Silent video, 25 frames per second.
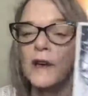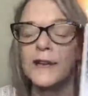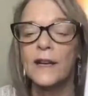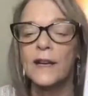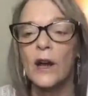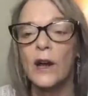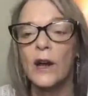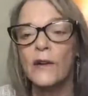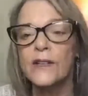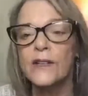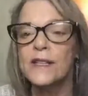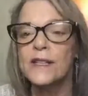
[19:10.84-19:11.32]
All right,
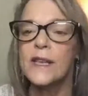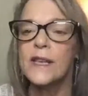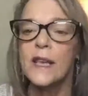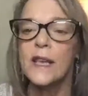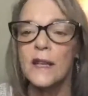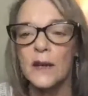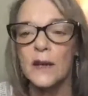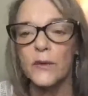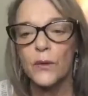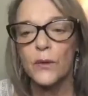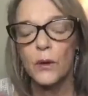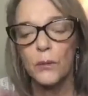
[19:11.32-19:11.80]
and I always
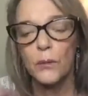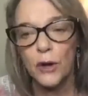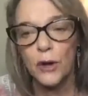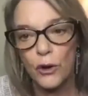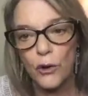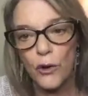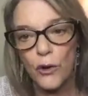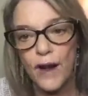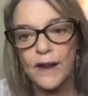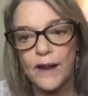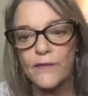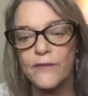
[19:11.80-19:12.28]
say like we were
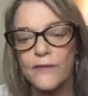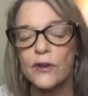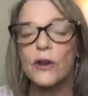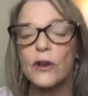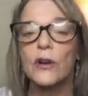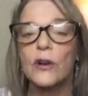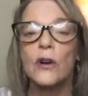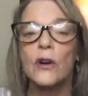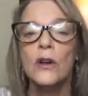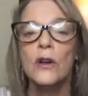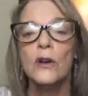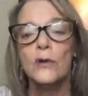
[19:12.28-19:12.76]

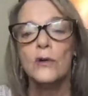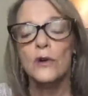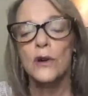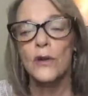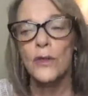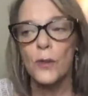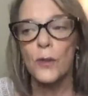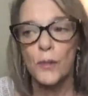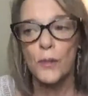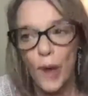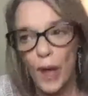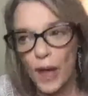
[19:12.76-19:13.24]
grateful. We're
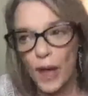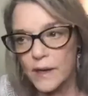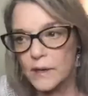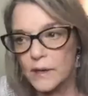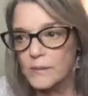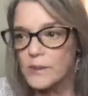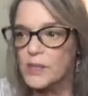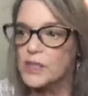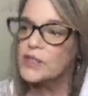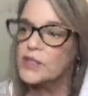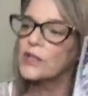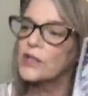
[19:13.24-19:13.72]
on the
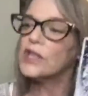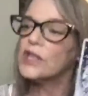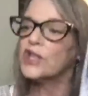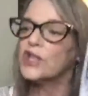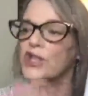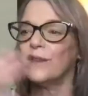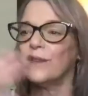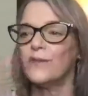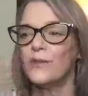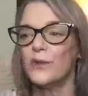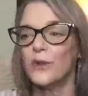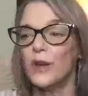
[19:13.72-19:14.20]
bottom, it's going to
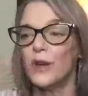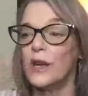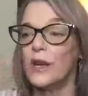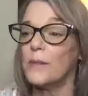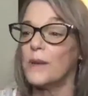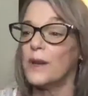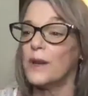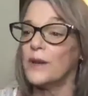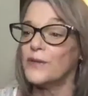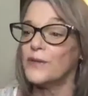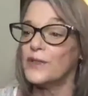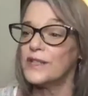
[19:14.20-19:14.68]
shift. We're going
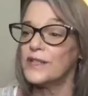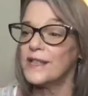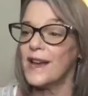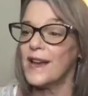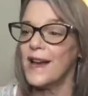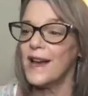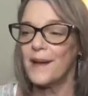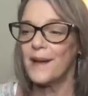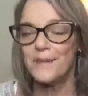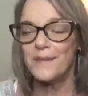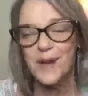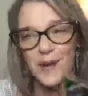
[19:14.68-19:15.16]
to be on the
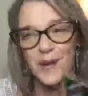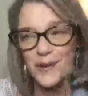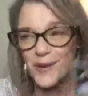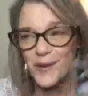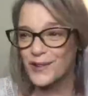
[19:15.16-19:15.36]
top.